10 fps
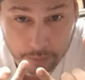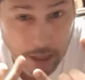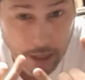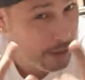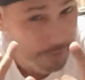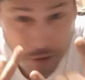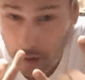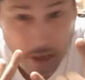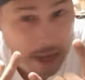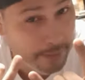And if you
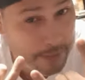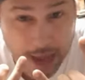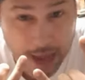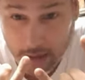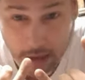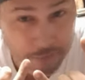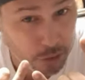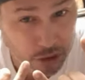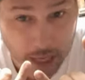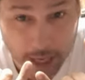don't like my I love you
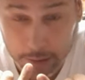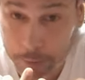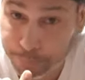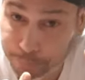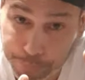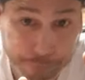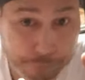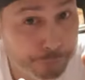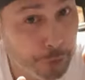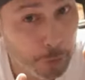signs,
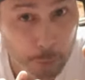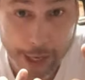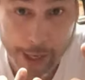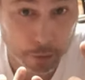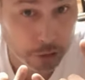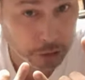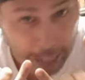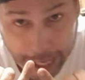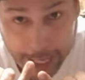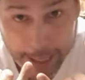well,
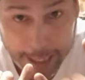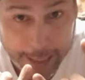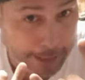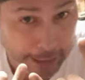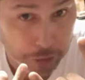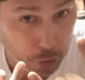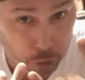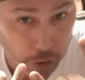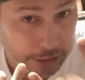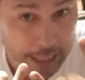Dan, I guess you'll
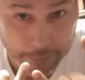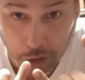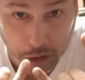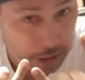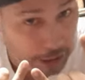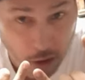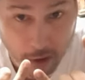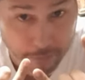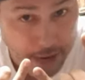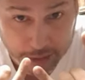just have to click
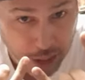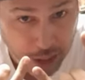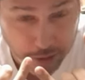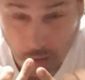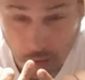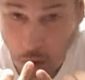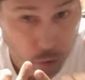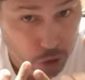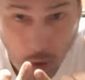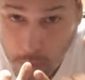off my channel and go
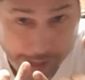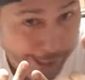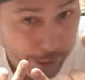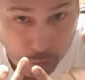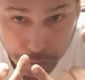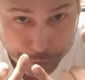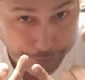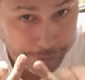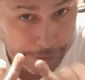somewhere else.